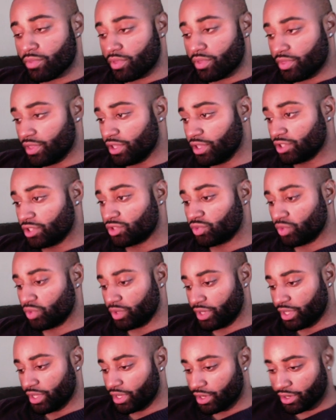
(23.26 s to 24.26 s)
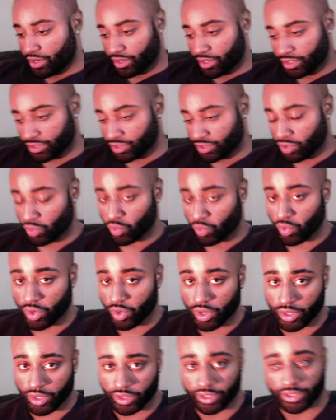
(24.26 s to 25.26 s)
this one here is the
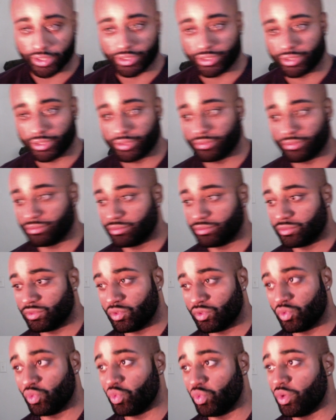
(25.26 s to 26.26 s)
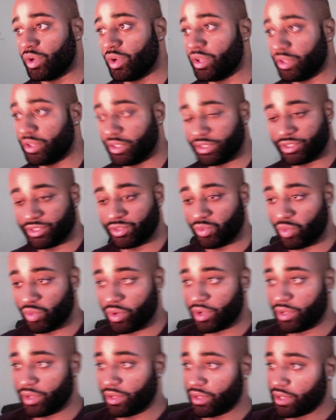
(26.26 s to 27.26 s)
realest
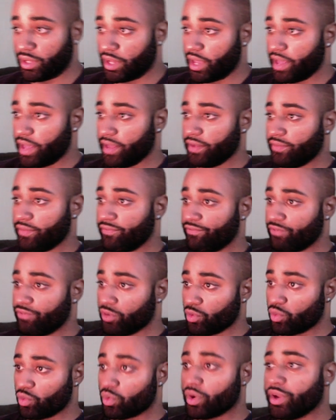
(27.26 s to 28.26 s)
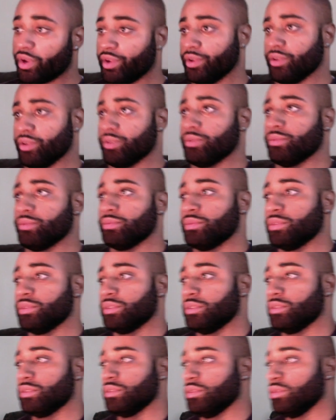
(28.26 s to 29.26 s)
one, like, for real,
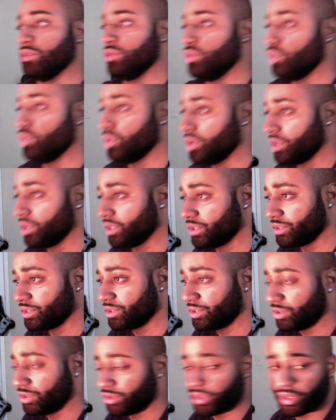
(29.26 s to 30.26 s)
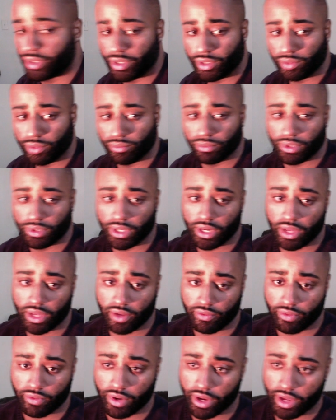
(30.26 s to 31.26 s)
realest dream that I
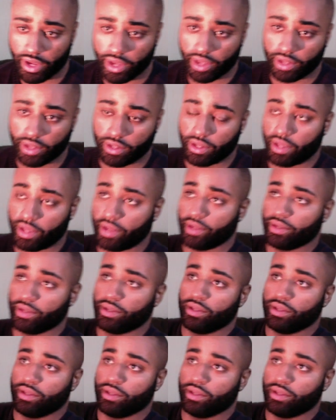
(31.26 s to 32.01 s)
ever had. Like,